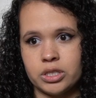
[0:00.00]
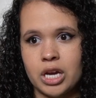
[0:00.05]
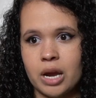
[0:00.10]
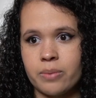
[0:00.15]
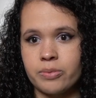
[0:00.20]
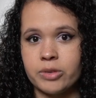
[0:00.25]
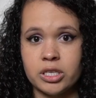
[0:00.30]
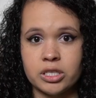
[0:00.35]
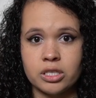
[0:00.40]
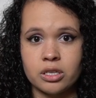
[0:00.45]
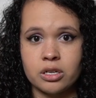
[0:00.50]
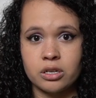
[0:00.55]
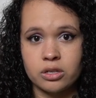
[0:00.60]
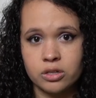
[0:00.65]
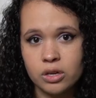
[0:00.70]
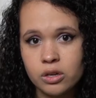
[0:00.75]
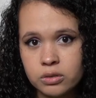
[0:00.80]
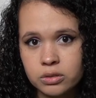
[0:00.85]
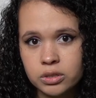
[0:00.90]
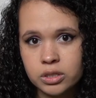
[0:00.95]
time that he's an
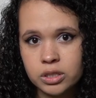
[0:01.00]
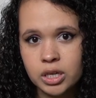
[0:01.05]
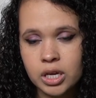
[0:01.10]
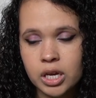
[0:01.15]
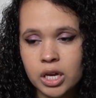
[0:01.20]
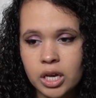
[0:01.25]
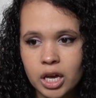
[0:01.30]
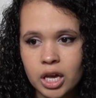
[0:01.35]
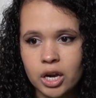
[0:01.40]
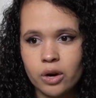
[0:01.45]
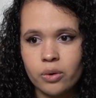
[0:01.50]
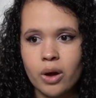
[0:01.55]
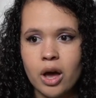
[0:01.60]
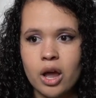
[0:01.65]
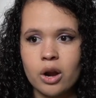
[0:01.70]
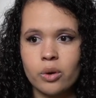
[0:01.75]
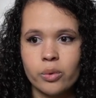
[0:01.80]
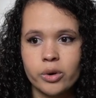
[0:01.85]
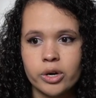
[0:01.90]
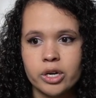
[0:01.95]
adult. I don't
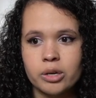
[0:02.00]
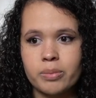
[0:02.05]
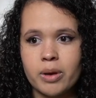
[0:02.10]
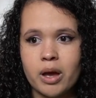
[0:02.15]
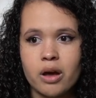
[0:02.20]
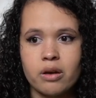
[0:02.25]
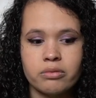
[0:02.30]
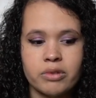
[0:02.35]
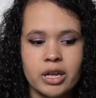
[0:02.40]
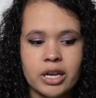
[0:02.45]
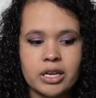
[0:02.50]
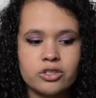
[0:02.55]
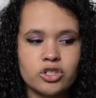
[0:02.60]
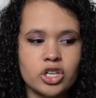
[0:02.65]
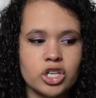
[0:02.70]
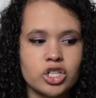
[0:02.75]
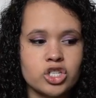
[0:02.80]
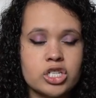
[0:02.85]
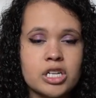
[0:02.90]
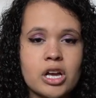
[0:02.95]
gotta worry about like
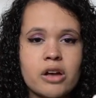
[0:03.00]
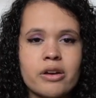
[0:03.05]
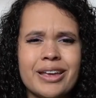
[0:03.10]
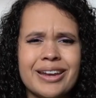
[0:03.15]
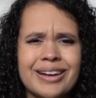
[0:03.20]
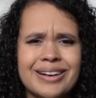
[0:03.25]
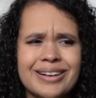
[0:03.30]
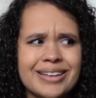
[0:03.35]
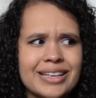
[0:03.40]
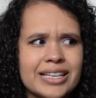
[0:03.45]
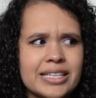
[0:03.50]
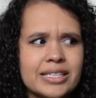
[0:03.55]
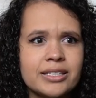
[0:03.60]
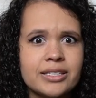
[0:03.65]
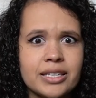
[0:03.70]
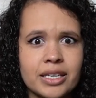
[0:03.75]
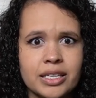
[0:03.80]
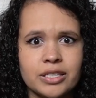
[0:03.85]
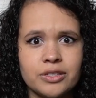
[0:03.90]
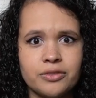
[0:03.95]
changing out, and it is
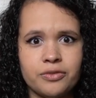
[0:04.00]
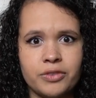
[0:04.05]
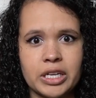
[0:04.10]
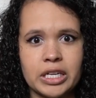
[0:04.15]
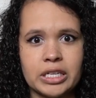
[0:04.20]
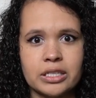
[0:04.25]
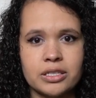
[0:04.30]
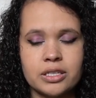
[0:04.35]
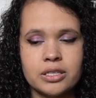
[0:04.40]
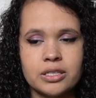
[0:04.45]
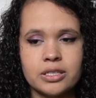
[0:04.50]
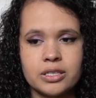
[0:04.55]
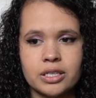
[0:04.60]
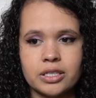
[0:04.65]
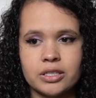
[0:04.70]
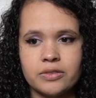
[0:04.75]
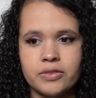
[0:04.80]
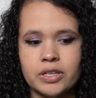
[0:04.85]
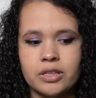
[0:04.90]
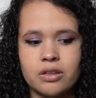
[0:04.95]
six feet. It's
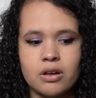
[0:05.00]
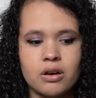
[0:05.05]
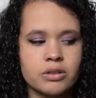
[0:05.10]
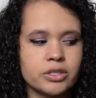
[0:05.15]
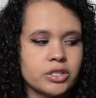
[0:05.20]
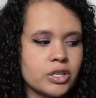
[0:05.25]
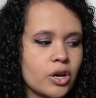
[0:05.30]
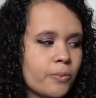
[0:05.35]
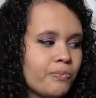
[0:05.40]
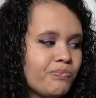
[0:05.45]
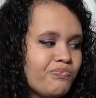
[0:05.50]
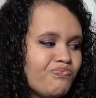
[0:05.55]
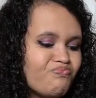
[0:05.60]
six feet long. So